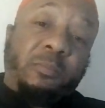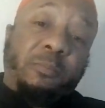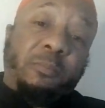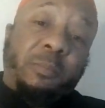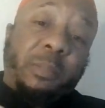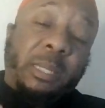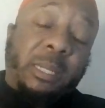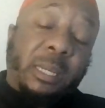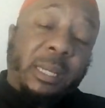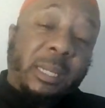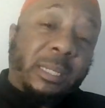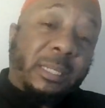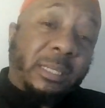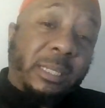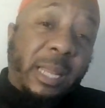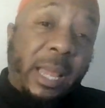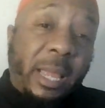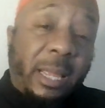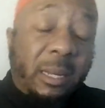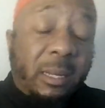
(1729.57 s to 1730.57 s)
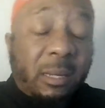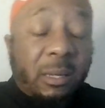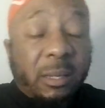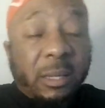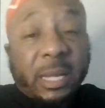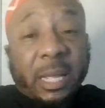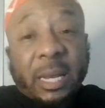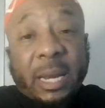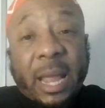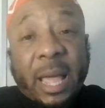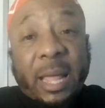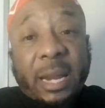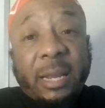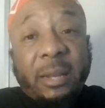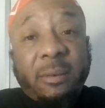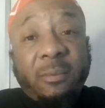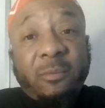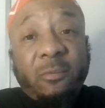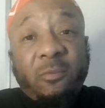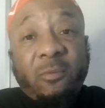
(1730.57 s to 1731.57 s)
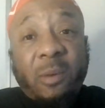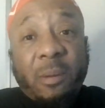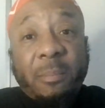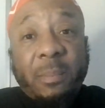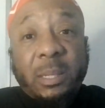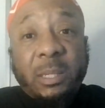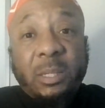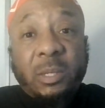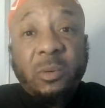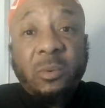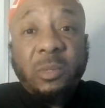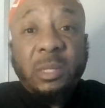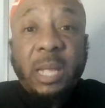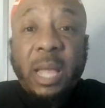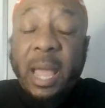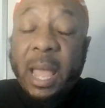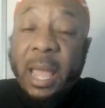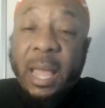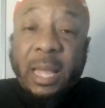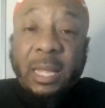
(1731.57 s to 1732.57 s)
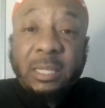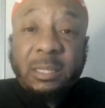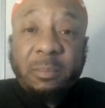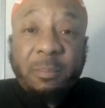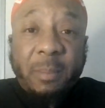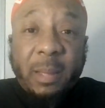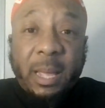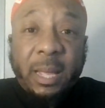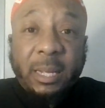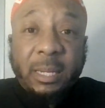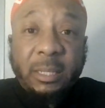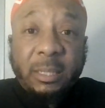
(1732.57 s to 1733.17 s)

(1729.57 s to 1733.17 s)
because they looking at it from a dunya aspect